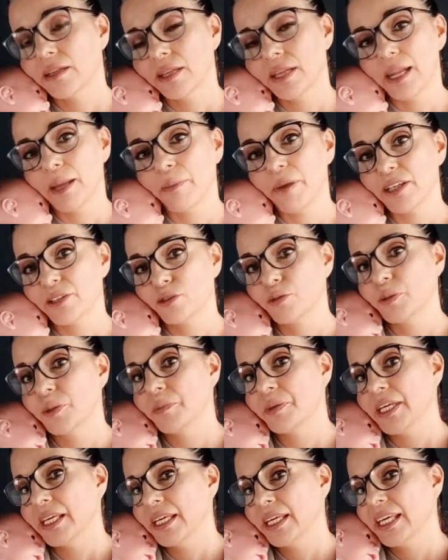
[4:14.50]
This hand
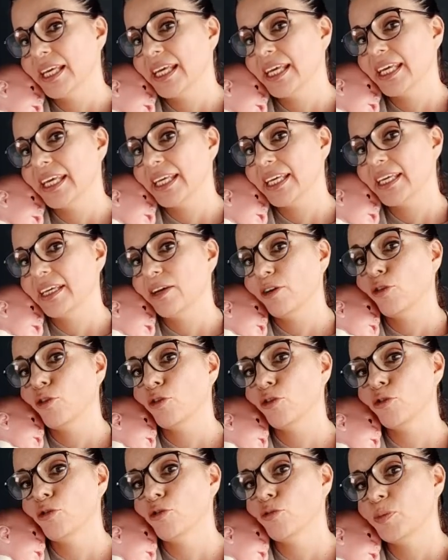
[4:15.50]
supports baby
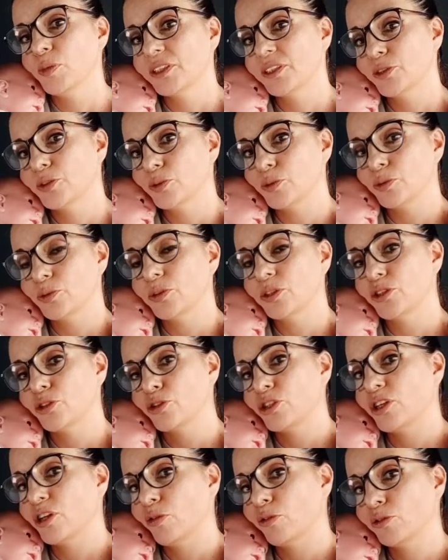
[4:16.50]
and gathers the
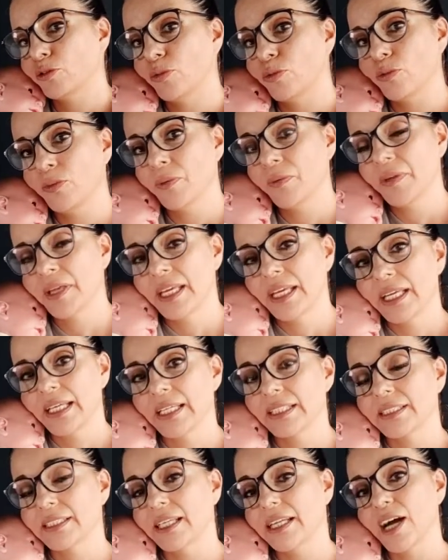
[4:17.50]
excess fabric. And
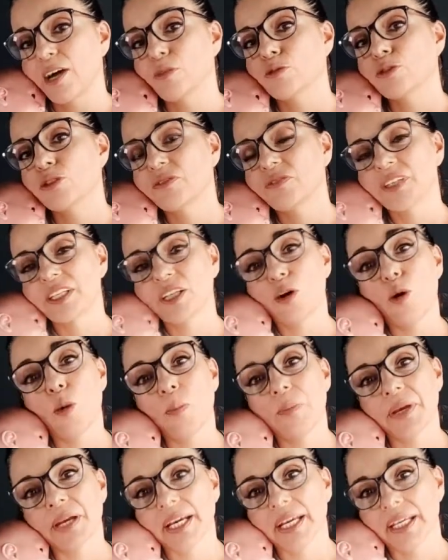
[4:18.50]
now I'm going to
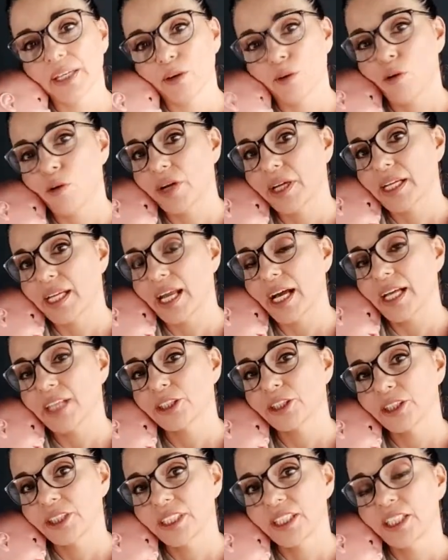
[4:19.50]
adjust the wrap by
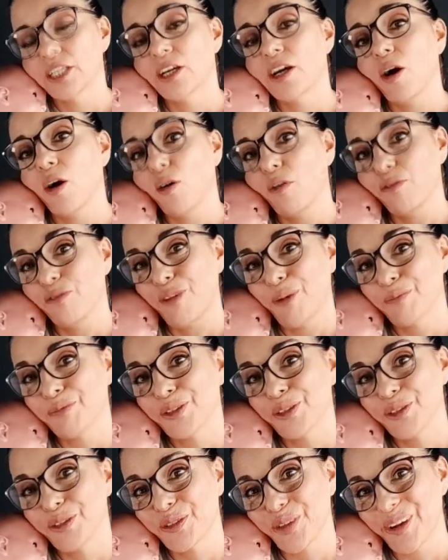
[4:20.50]
pulling in the shape of
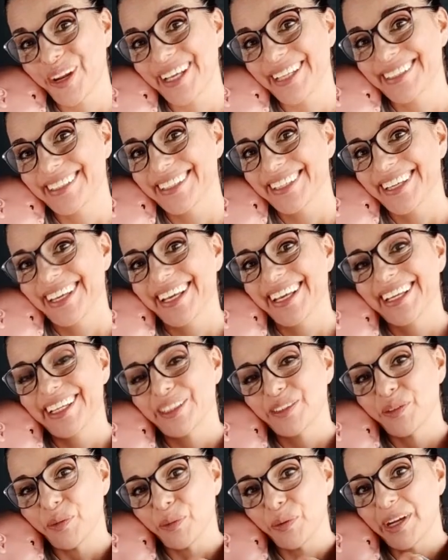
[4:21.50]
sun rays.
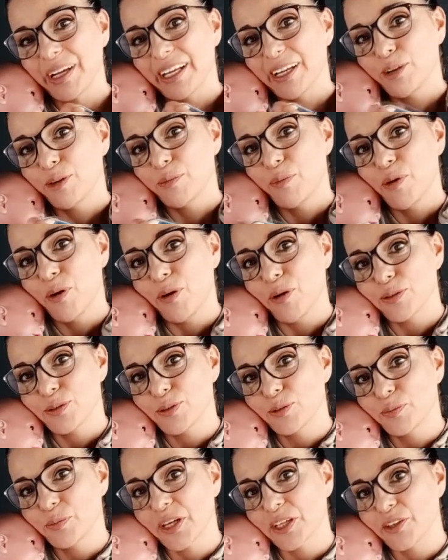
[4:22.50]
I pull the upper
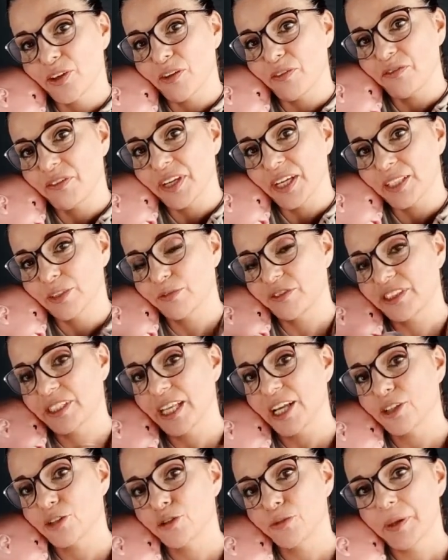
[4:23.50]
edge towards baby's
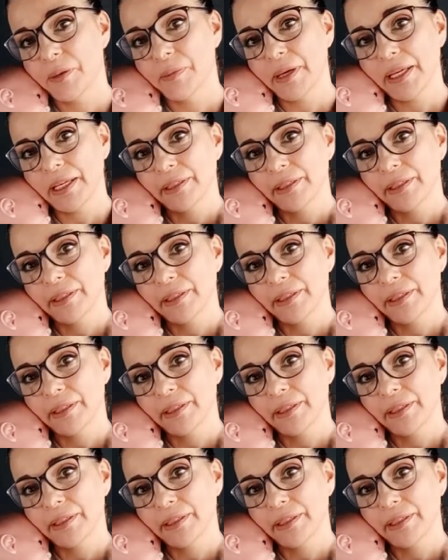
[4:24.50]
face,